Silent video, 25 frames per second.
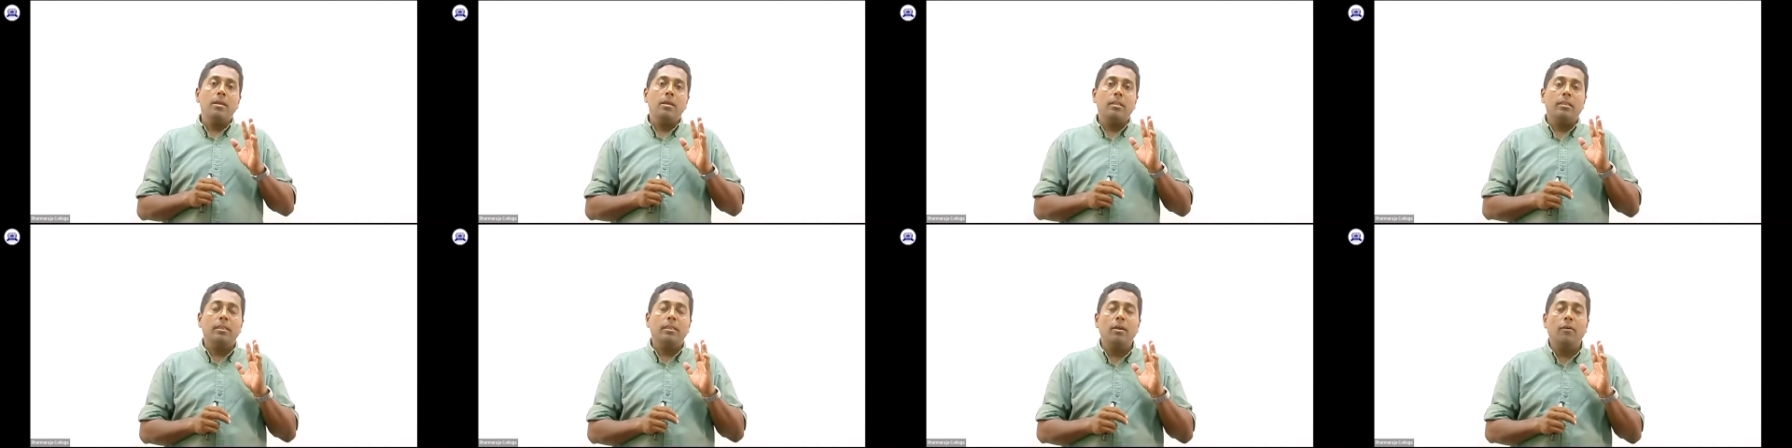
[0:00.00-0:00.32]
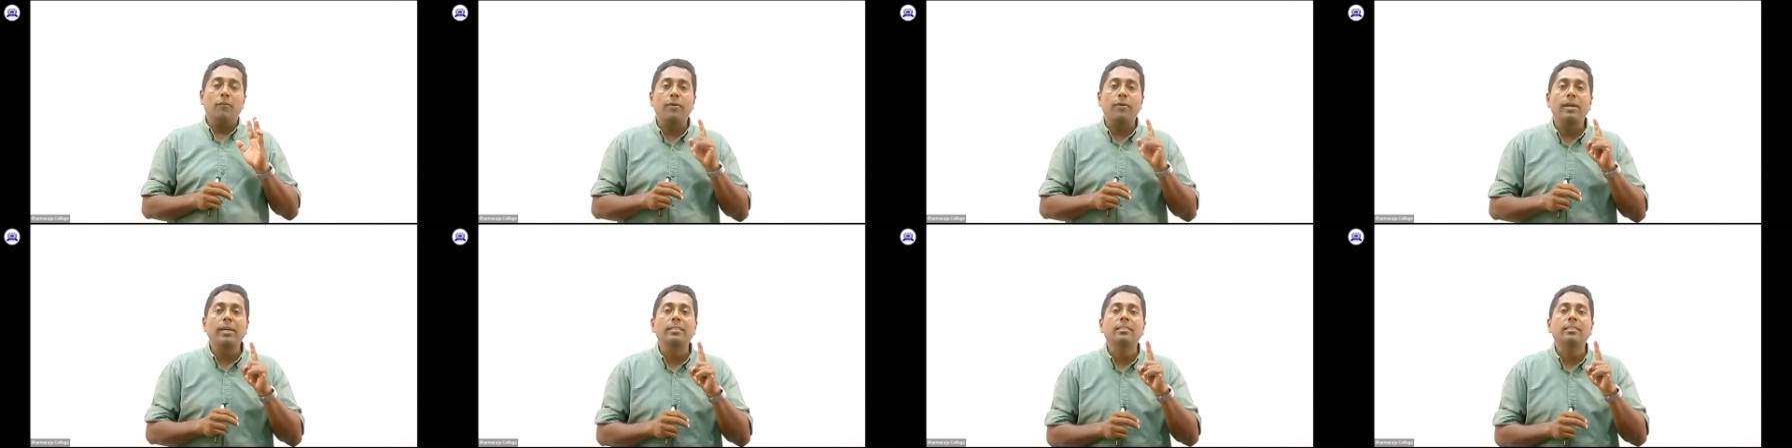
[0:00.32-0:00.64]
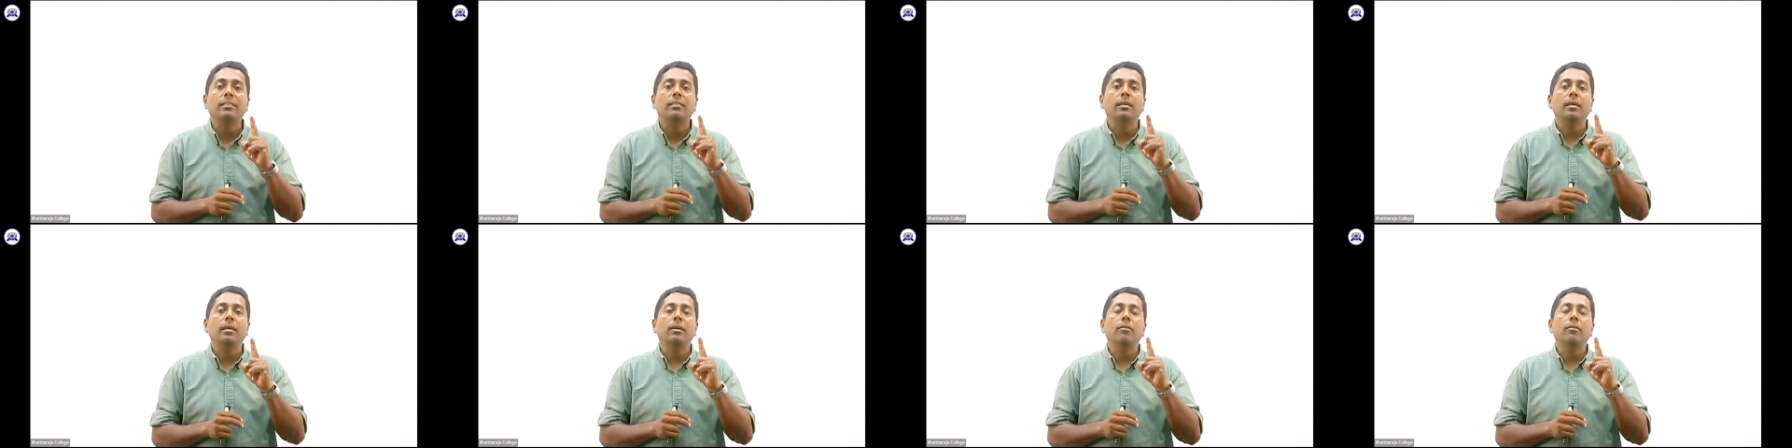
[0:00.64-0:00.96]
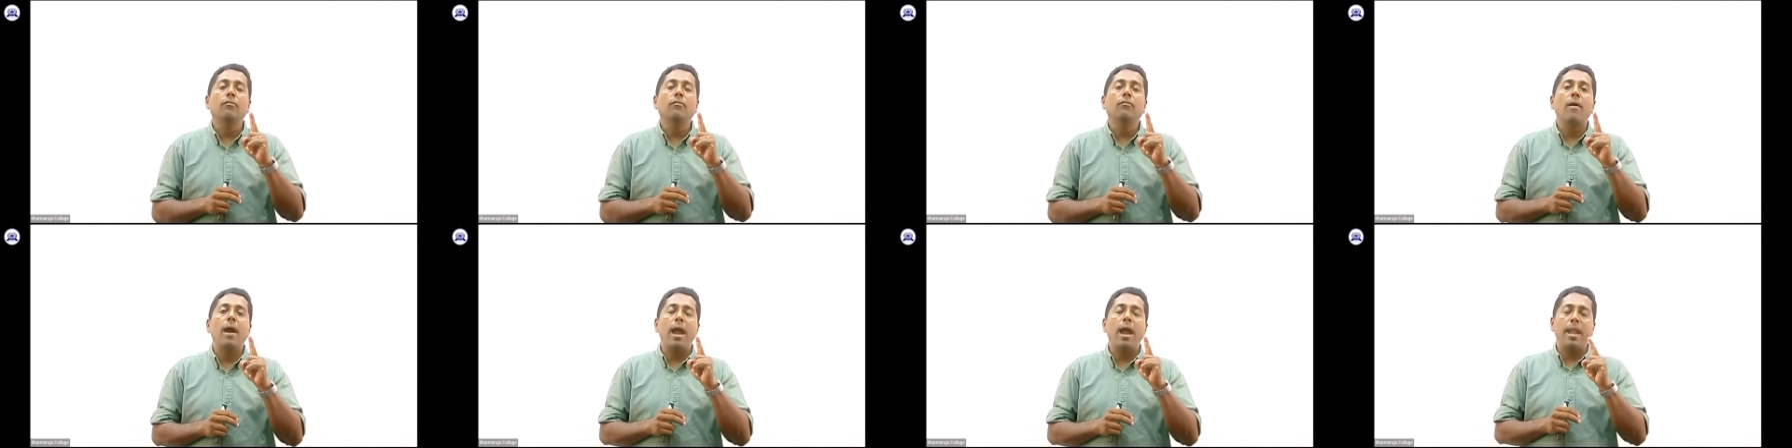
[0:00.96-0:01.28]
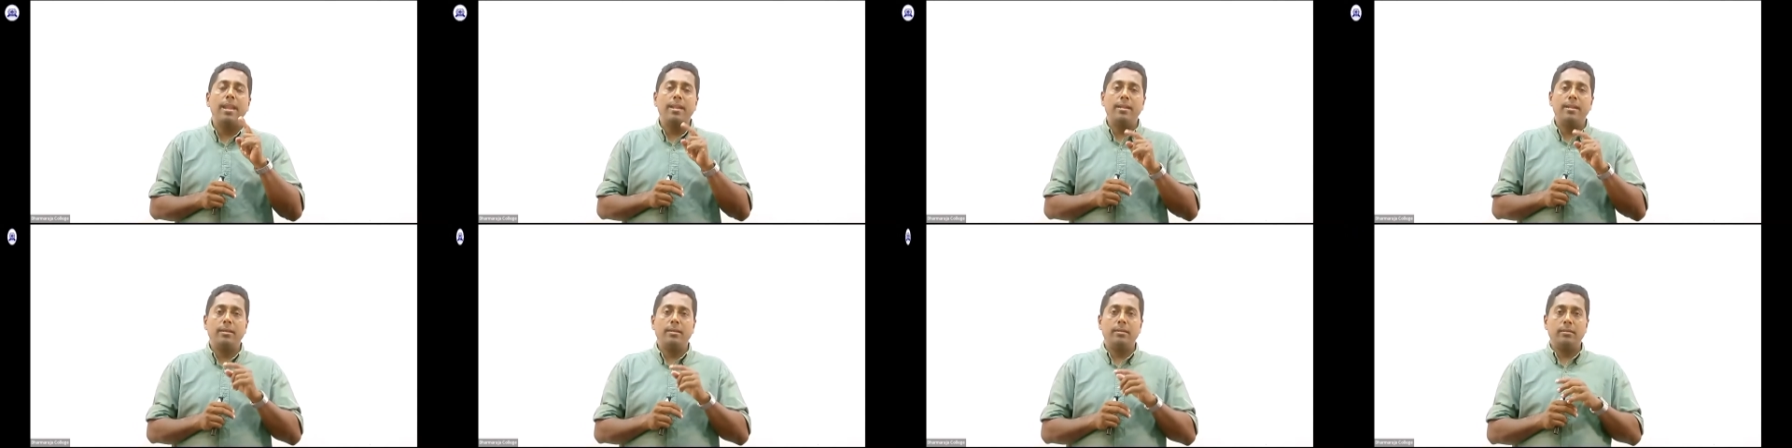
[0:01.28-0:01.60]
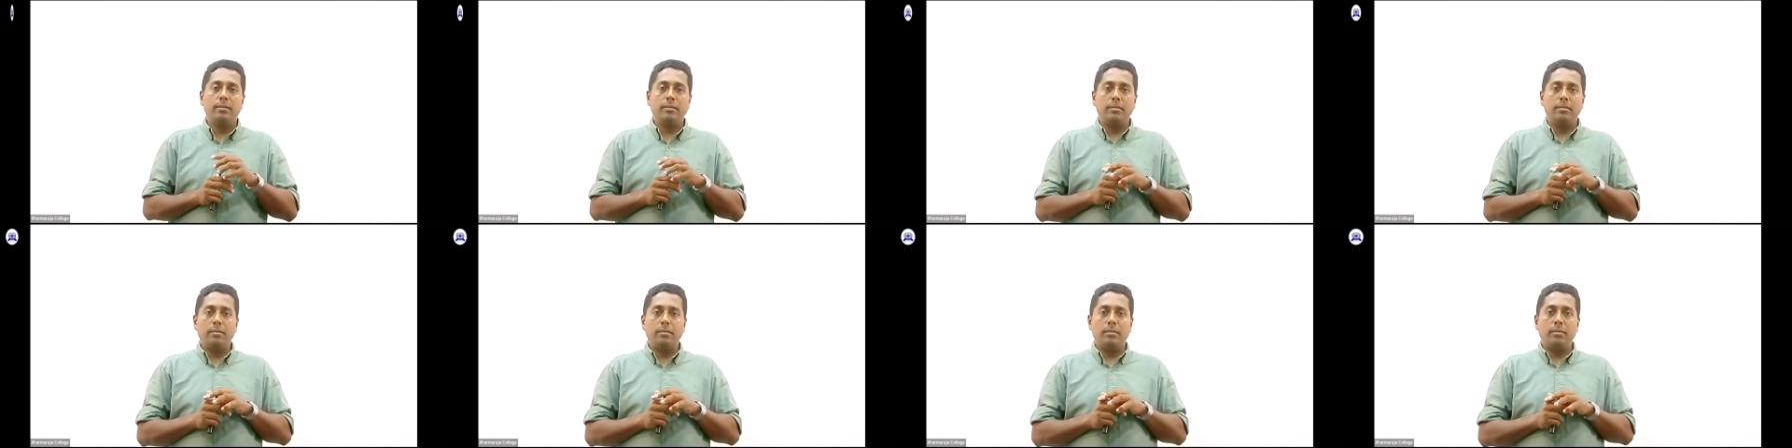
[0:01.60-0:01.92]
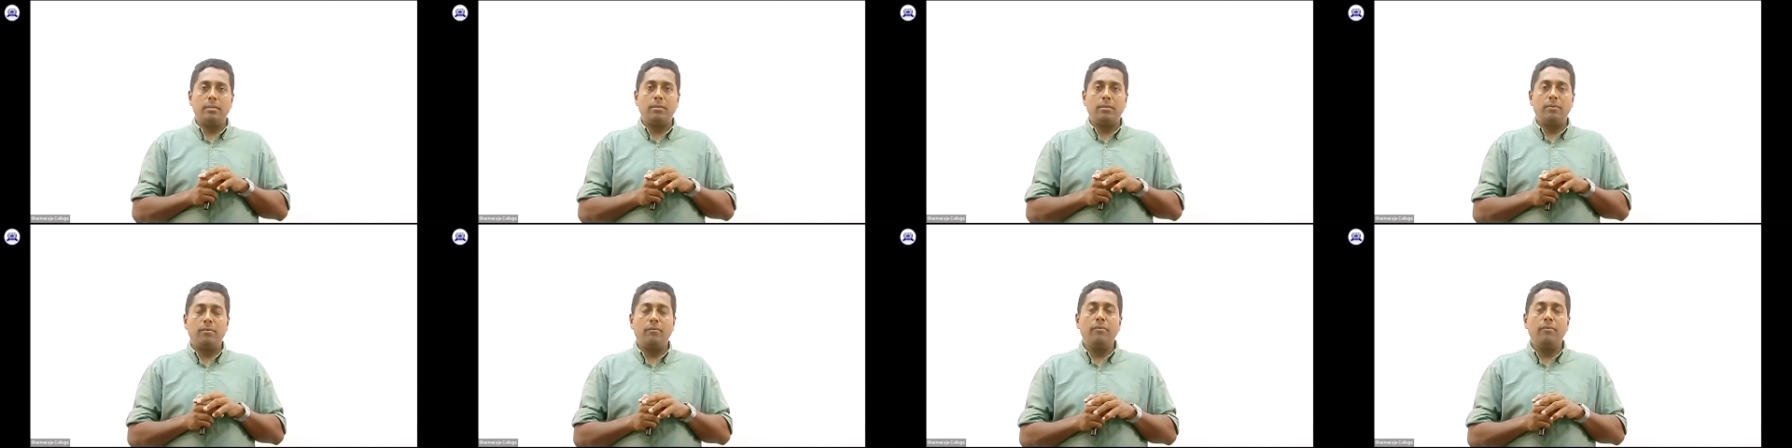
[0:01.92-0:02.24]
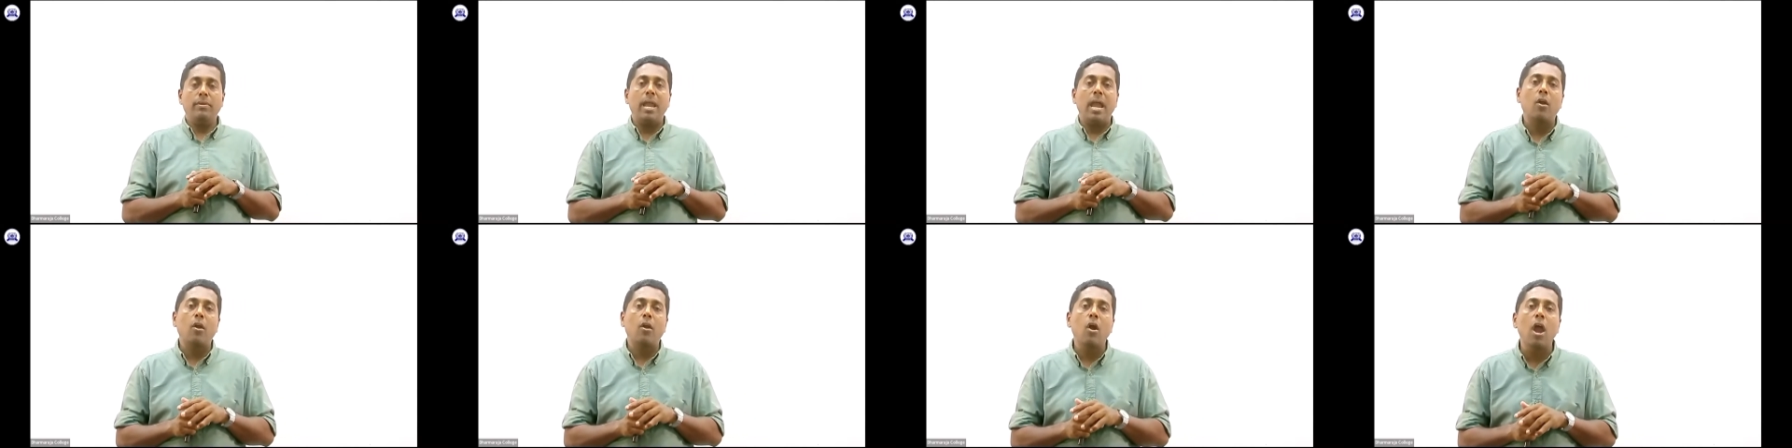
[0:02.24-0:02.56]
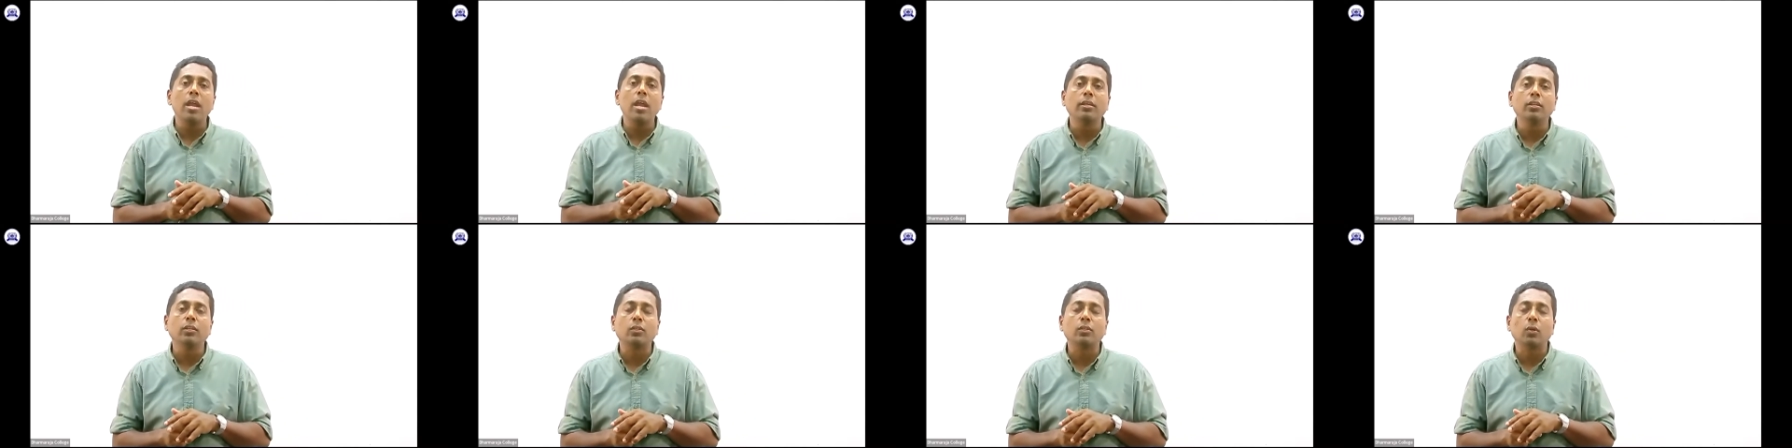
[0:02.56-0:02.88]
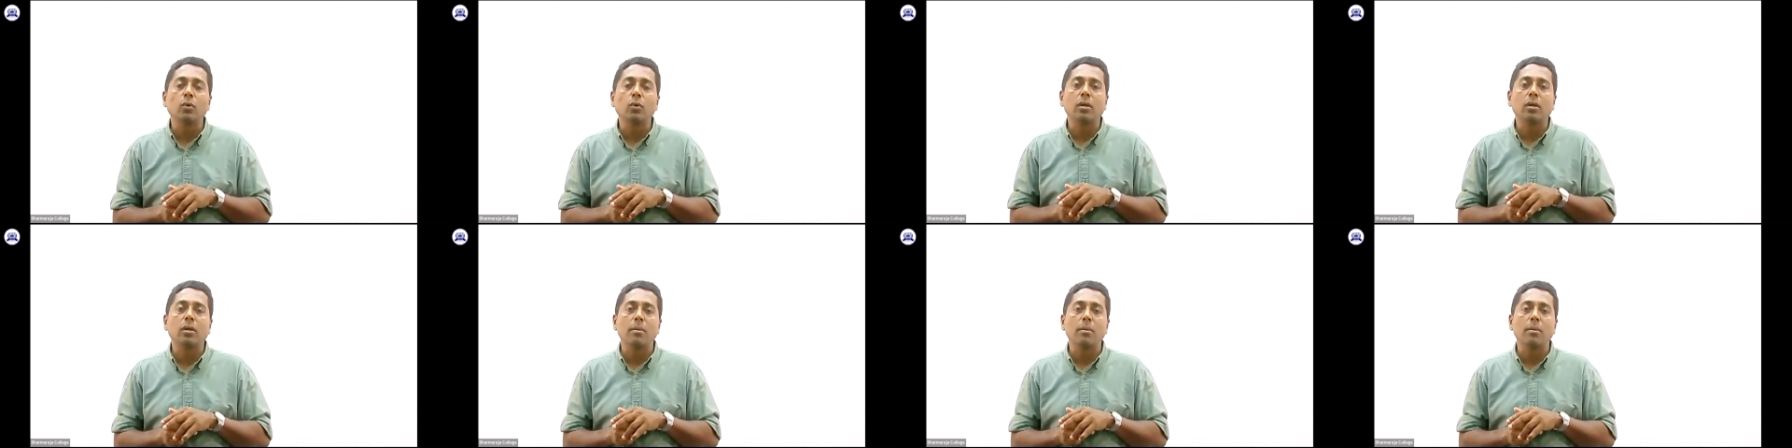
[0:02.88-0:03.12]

The first one, we are going to talk